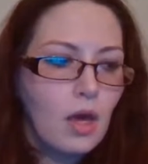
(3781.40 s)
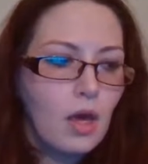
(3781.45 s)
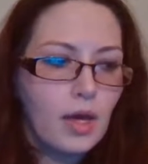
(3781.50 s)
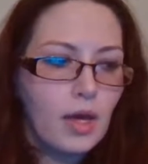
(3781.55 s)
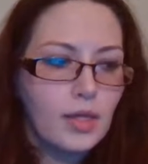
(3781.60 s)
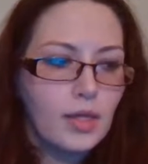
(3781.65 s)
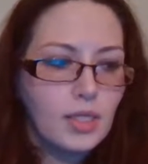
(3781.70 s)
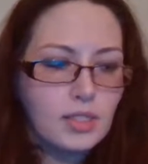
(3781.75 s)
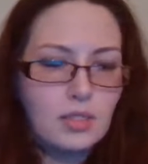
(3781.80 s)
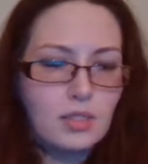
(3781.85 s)

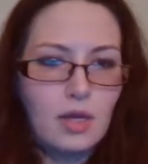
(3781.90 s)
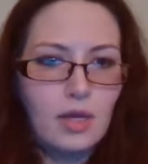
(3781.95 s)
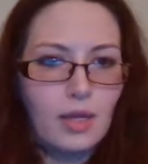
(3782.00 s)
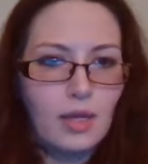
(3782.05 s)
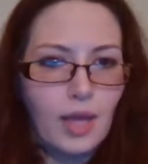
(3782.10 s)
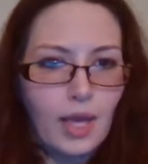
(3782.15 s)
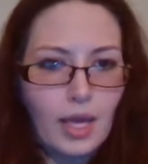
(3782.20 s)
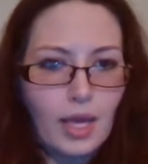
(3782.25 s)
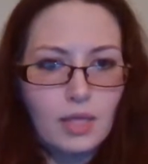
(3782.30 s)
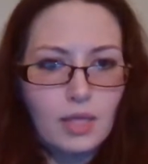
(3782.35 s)
It's not
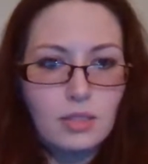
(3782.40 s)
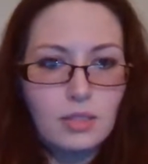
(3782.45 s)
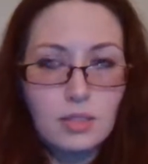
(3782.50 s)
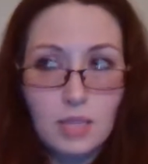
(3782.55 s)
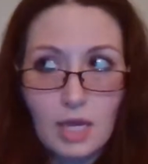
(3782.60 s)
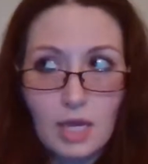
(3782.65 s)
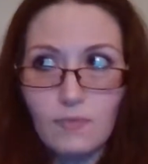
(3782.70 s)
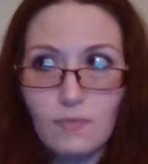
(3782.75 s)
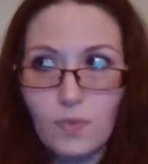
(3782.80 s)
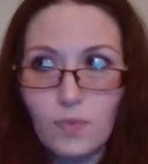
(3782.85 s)
a
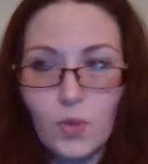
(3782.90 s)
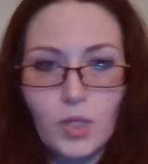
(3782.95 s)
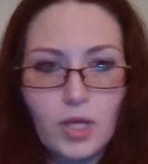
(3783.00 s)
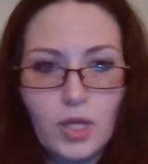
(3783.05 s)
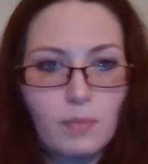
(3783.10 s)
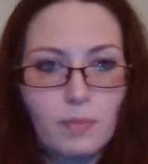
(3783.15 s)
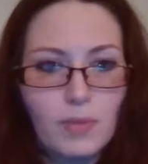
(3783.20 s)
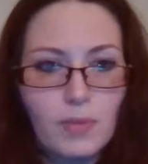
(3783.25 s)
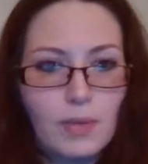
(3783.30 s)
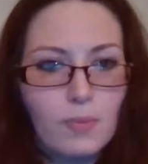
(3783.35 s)
state for
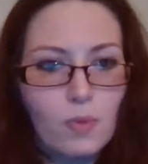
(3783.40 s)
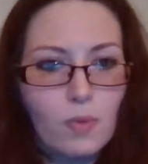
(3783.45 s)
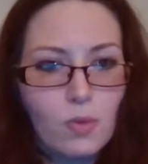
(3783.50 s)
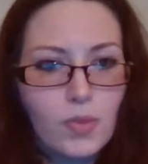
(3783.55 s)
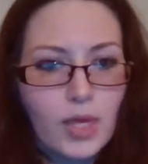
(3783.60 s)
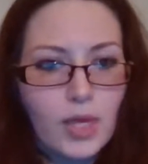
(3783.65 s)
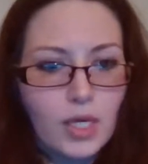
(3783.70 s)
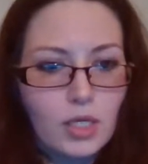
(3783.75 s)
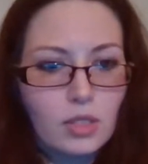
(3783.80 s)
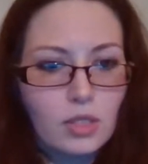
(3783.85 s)
young people.
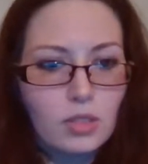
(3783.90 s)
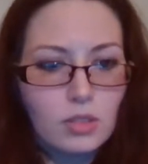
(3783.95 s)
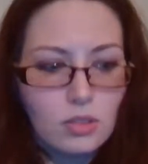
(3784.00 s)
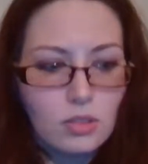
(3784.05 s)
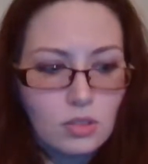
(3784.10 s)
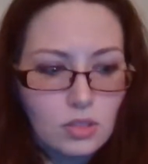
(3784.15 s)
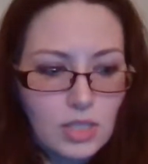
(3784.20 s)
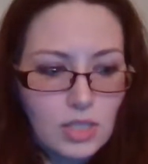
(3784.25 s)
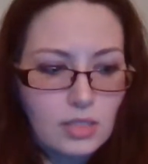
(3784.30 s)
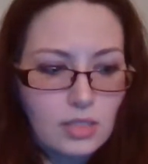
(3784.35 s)
They
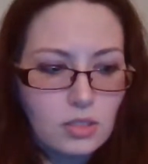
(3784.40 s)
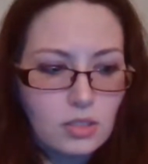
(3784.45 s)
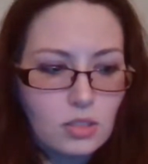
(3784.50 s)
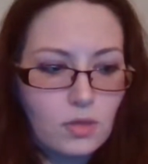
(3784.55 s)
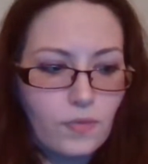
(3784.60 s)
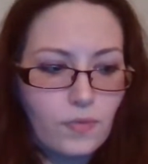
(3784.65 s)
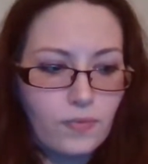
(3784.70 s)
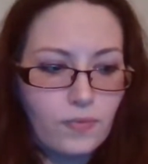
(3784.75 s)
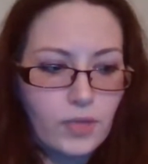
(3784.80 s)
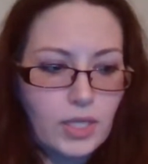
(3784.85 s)
tend
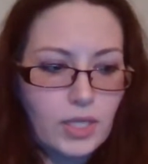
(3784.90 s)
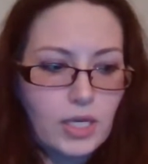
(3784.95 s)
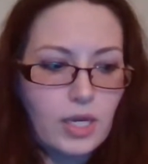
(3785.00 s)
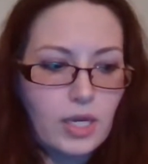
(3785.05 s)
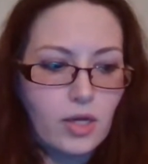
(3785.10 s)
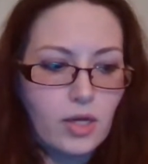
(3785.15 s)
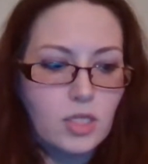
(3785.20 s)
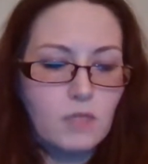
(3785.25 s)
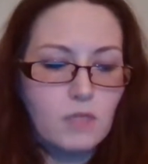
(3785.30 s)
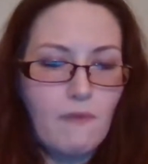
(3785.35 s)
to flee
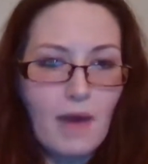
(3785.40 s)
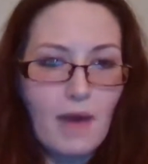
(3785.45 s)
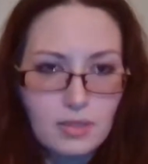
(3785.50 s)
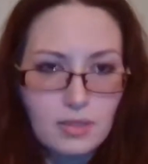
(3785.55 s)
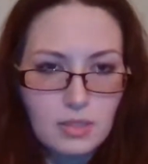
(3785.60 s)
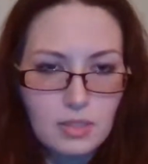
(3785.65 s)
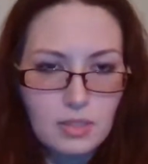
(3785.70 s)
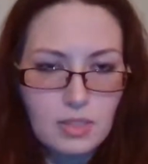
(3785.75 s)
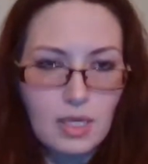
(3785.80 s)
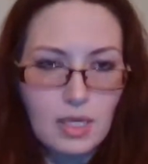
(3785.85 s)
here as
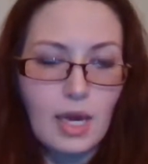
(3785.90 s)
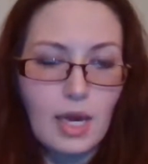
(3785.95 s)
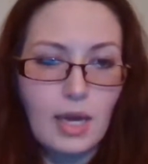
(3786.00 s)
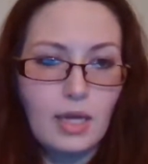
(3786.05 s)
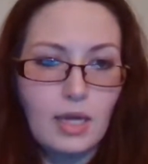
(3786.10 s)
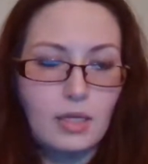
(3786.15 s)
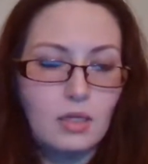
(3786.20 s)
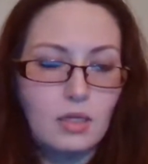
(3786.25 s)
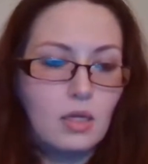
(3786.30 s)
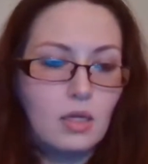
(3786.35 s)
fast as they
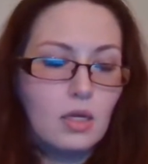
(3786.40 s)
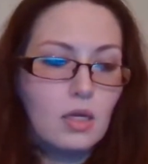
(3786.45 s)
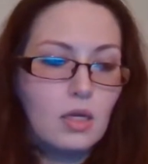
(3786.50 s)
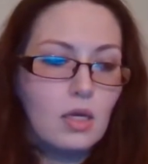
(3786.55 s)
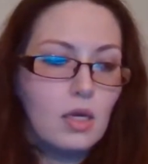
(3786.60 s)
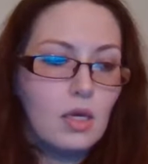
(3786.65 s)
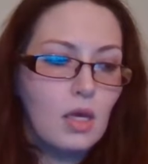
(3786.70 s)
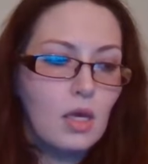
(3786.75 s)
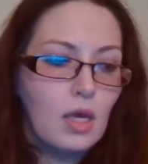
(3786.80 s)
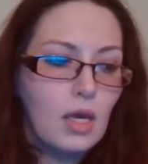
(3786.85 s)
can.
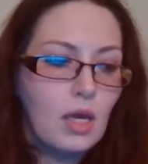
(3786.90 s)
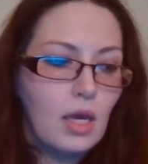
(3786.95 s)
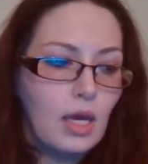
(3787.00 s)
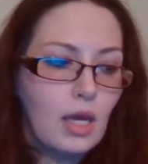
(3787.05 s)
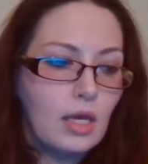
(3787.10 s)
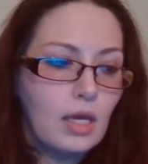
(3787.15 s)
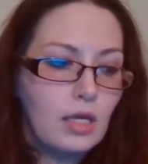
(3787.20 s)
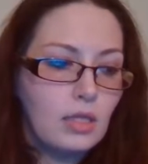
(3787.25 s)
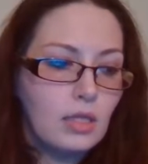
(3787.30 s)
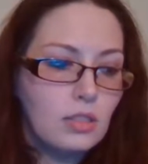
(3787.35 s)

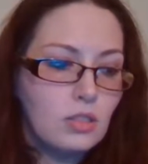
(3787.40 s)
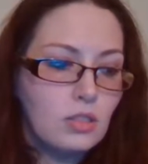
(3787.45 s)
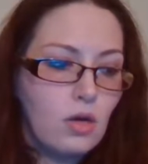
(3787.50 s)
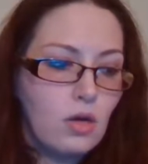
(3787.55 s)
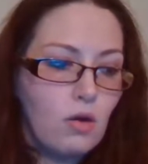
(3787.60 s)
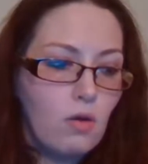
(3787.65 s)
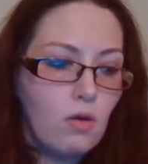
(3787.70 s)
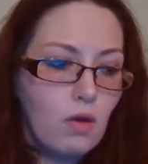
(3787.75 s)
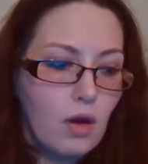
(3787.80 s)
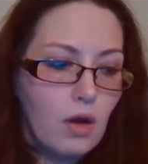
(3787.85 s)
And
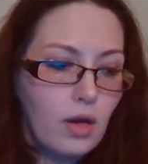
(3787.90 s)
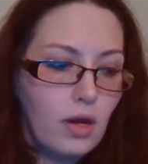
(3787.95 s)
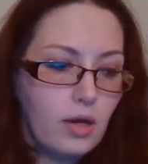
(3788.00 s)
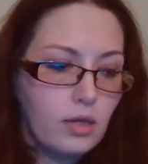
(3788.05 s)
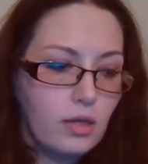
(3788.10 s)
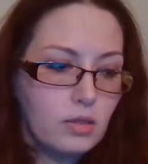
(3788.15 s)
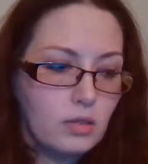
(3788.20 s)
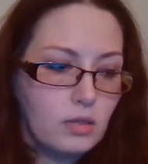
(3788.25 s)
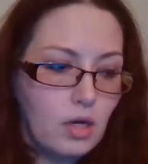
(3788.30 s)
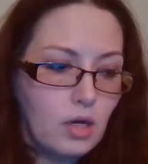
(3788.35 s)
so
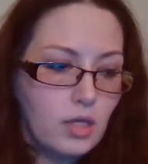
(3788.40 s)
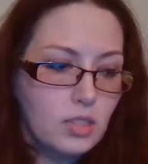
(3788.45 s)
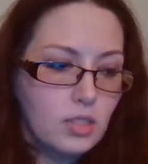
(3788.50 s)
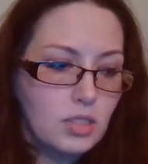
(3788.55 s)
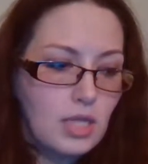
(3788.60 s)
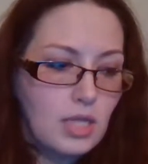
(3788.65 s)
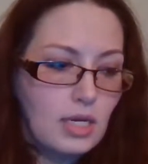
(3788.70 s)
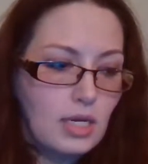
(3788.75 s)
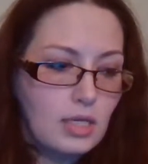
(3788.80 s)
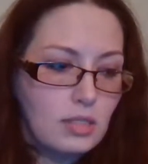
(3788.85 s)
our
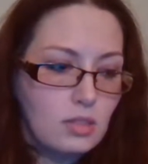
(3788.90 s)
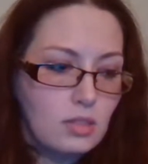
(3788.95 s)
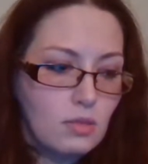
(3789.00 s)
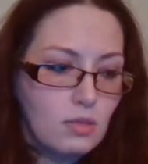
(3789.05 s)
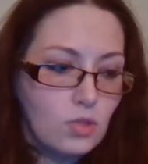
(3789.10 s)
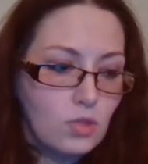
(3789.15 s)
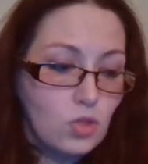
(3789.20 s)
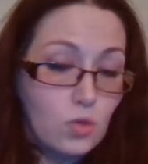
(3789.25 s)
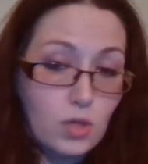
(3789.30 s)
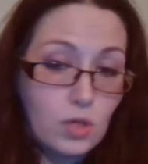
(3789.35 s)
state is the
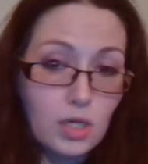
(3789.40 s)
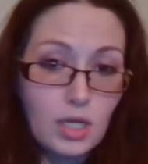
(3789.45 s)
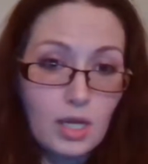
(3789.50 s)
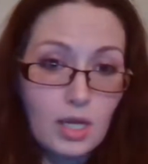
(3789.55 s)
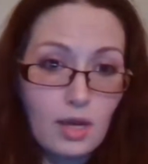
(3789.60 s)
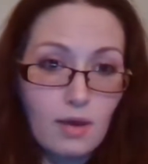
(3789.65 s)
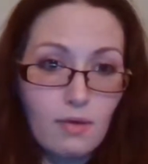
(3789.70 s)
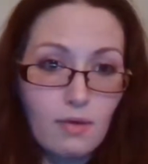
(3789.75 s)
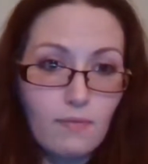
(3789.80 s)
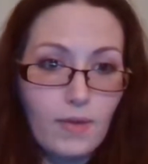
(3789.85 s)

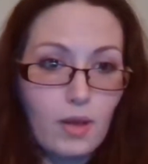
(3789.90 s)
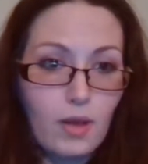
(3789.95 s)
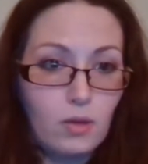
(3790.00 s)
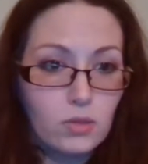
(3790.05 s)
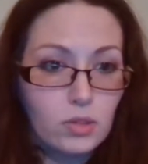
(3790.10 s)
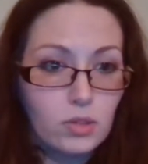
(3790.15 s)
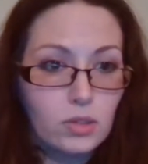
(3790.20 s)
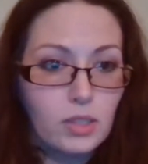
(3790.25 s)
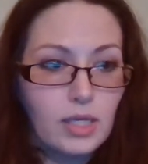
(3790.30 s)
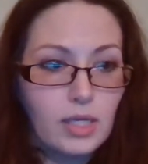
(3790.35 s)
majority of
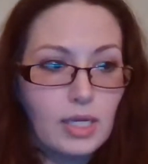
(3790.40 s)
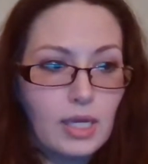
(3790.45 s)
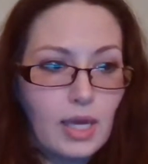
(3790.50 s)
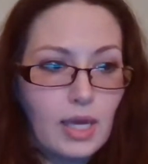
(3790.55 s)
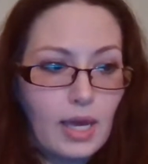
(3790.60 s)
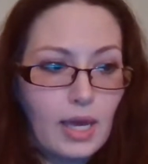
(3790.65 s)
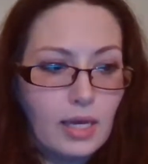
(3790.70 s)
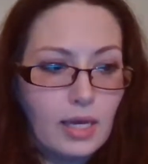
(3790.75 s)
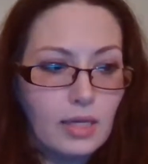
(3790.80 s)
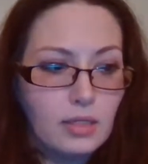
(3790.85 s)
elderly,
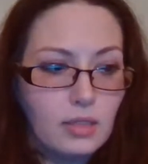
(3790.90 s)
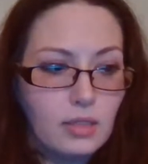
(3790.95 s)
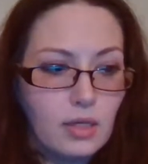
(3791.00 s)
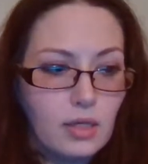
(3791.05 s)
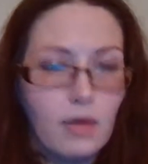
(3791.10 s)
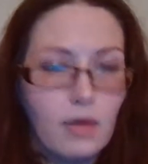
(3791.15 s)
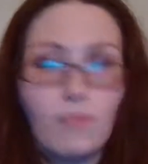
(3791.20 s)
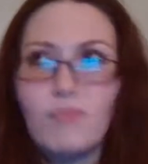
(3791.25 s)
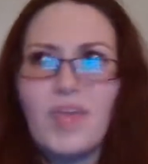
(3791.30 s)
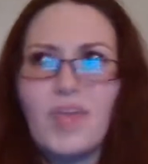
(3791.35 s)
and
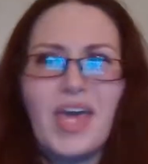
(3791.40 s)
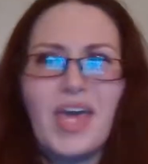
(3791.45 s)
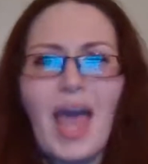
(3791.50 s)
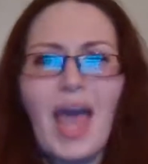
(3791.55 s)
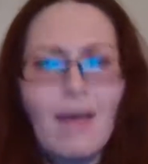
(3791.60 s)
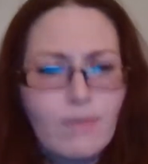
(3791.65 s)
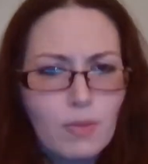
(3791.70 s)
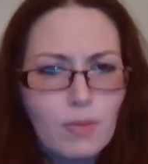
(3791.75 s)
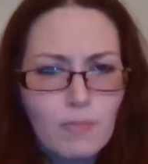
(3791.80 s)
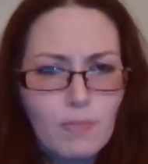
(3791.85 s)
like
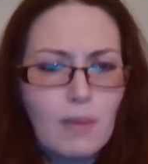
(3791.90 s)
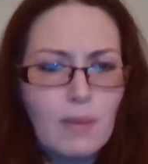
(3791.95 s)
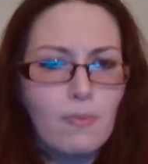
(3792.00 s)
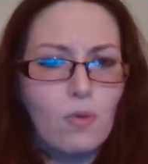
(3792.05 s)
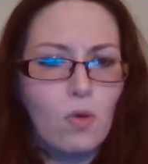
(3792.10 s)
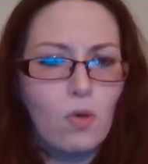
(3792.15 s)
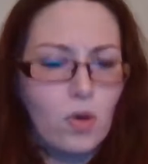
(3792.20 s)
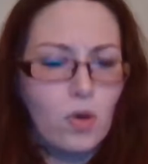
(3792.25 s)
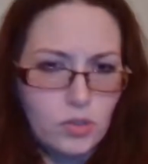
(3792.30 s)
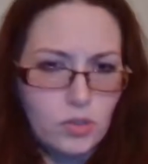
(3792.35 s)
half the
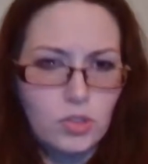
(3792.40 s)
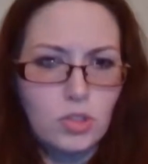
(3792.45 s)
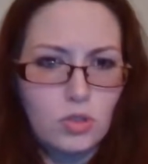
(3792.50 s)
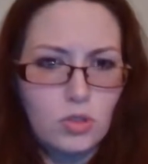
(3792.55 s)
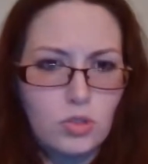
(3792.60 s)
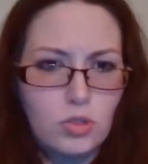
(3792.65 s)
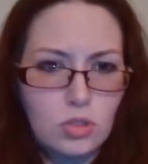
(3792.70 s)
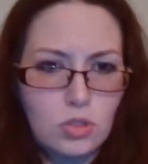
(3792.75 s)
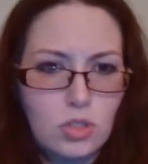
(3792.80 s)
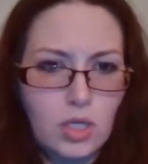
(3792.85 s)
people are on
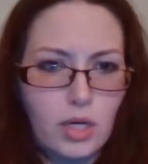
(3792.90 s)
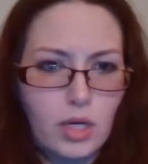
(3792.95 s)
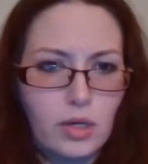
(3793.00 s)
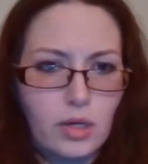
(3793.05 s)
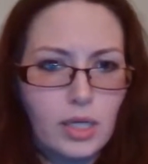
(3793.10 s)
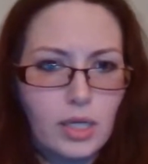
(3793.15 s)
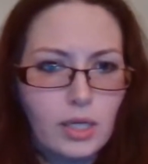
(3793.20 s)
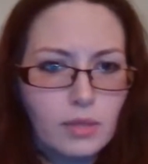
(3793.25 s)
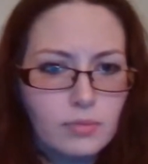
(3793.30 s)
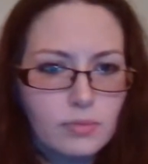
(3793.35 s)
Social
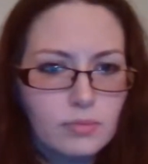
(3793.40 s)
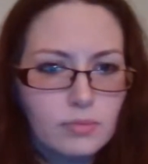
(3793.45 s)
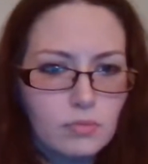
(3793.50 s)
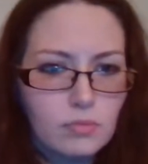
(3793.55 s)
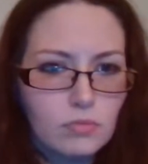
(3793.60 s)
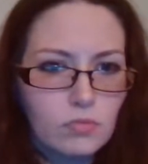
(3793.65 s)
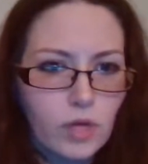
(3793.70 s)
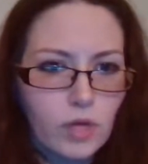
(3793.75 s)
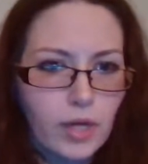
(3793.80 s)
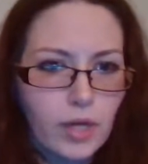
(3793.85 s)
Security,
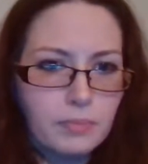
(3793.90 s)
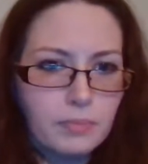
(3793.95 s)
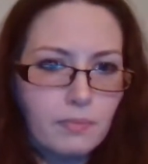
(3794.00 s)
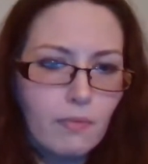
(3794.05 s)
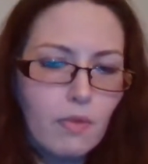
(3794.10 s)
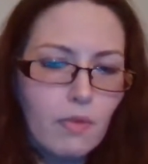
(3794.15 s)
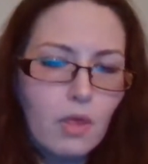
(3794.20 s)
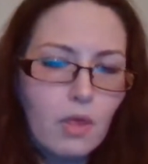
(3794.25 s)
right?